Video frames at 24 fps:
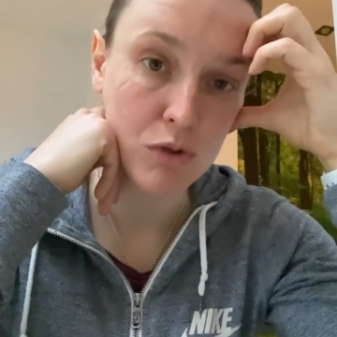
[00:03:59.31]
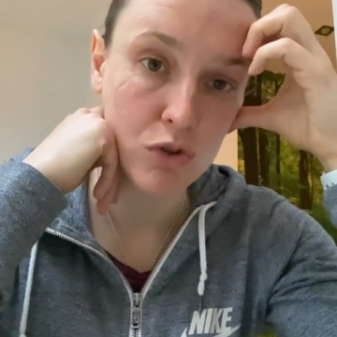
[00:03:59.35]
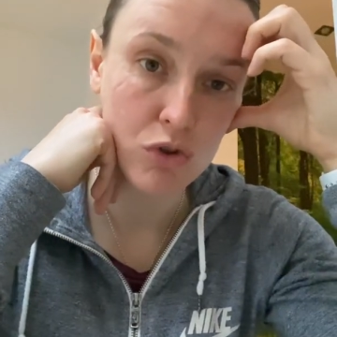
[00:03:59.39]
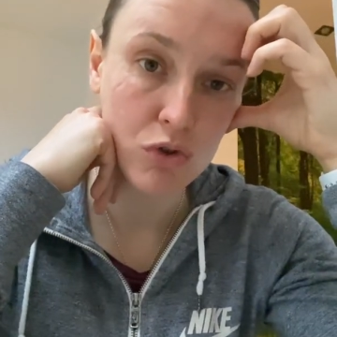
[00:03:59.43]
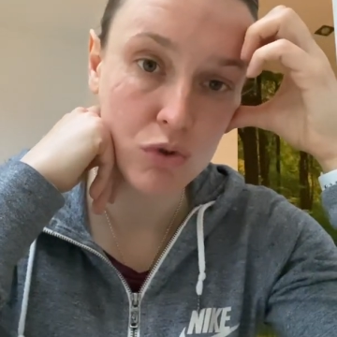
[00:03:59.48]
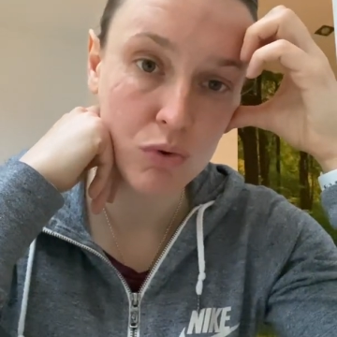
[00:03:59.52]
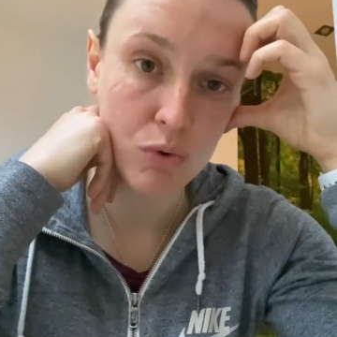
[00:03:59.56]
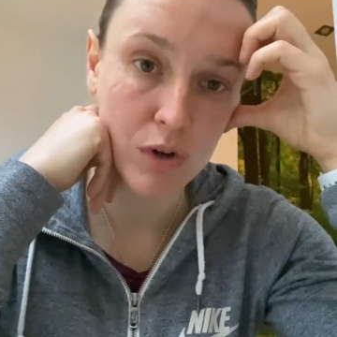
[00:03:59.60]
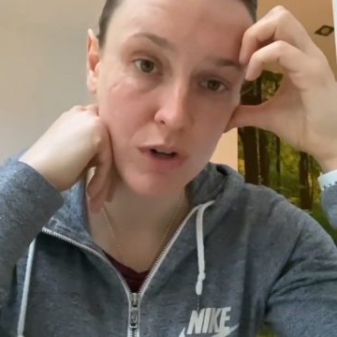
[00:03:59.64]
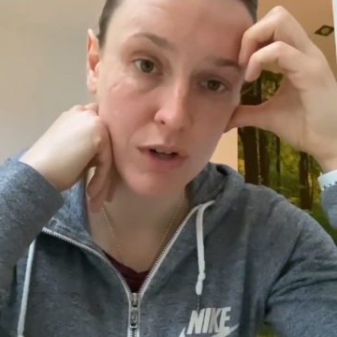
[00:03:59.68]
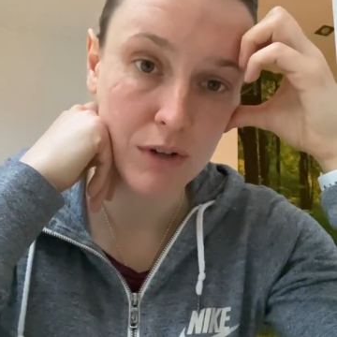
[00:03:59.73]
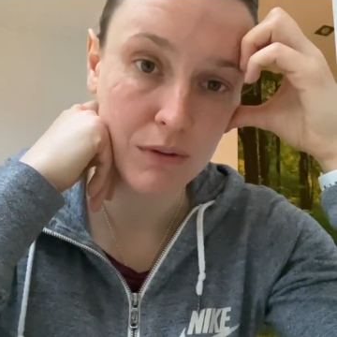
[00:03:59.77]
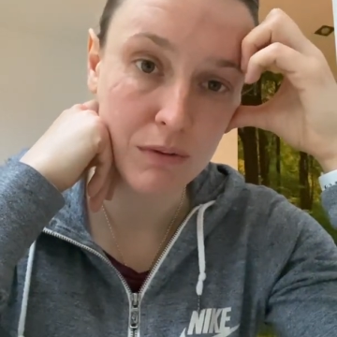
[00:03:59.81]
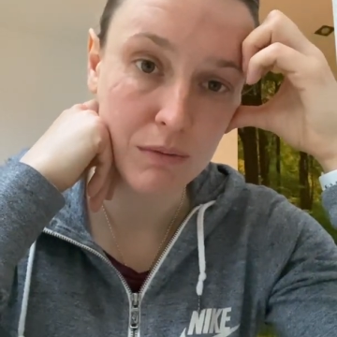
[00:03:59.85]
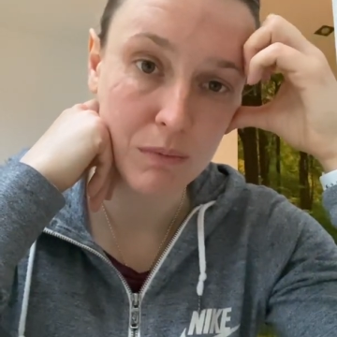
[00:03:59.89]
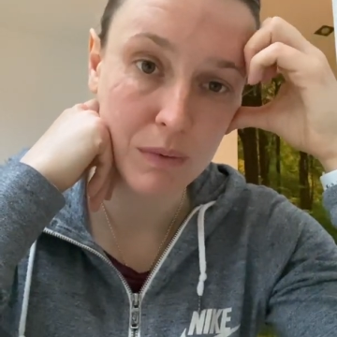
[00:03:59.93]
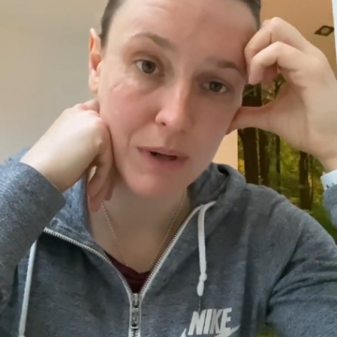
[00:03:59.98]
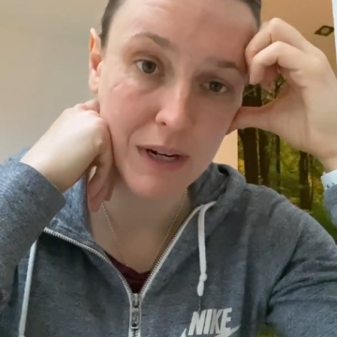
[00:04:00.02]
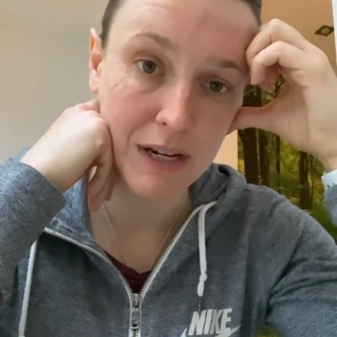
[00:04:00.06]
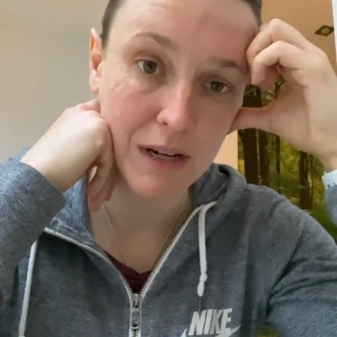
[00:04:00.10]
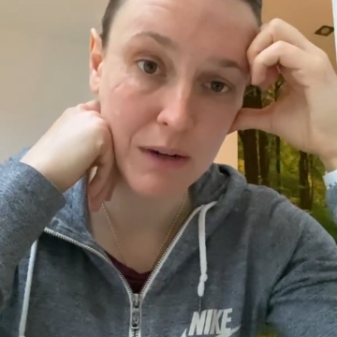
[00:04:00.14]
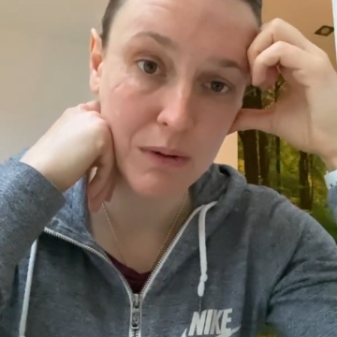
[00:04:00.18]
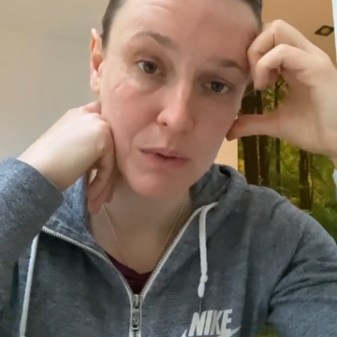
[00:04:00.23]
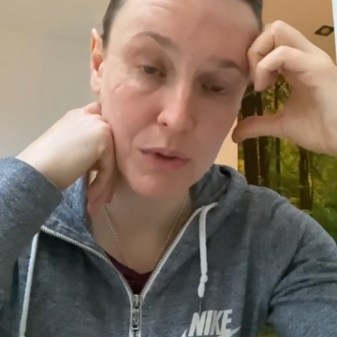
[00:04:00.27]
showing
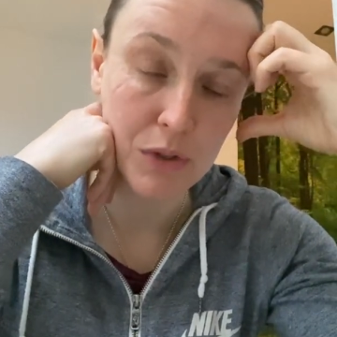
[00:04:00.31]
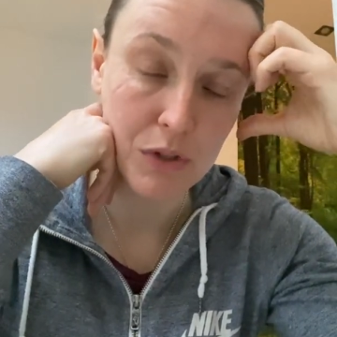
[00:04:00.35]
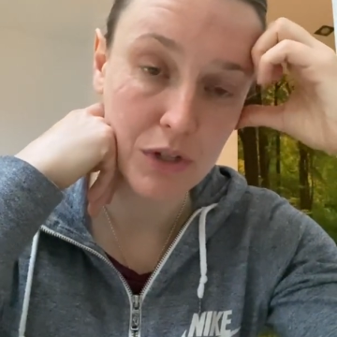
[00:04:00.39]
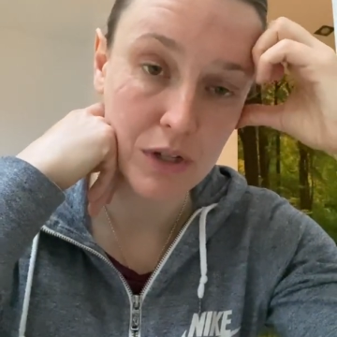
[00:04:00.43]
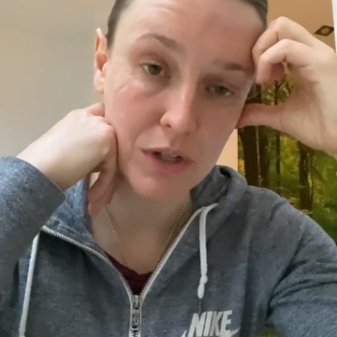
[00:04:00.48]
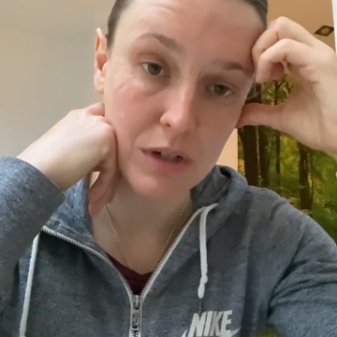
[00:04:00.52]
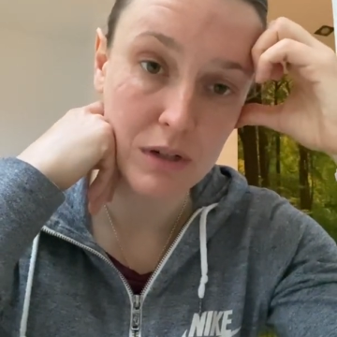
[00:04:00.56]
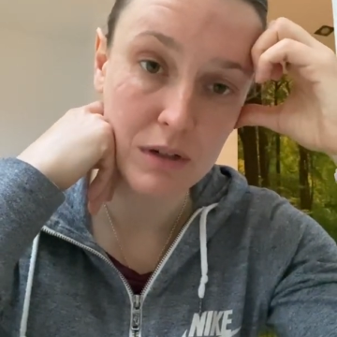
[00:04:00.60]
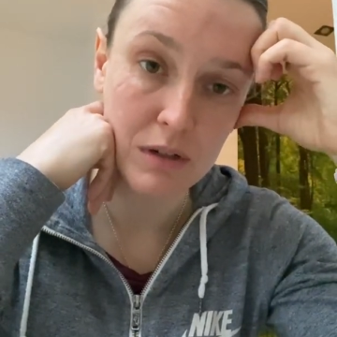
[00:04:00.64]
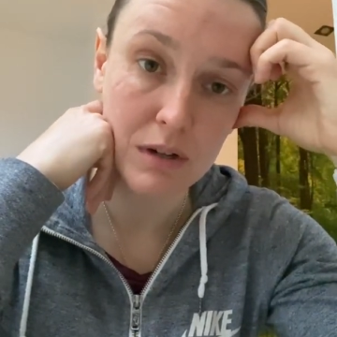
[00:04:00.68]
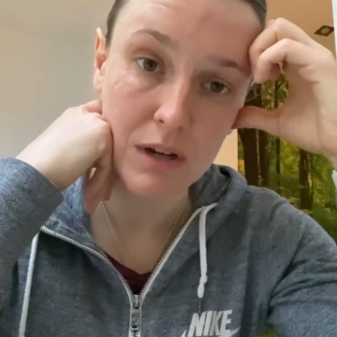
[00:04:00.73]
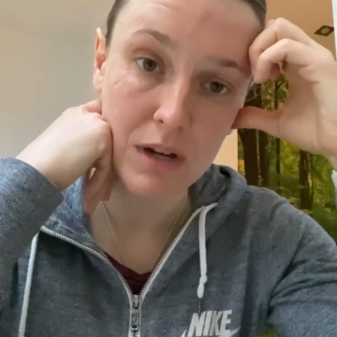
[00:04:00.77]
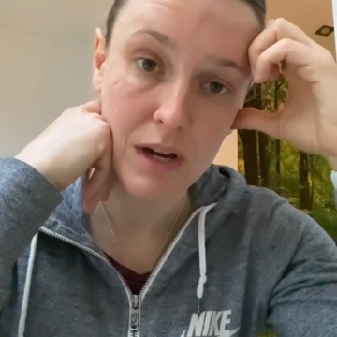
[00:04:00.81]
when I wasn't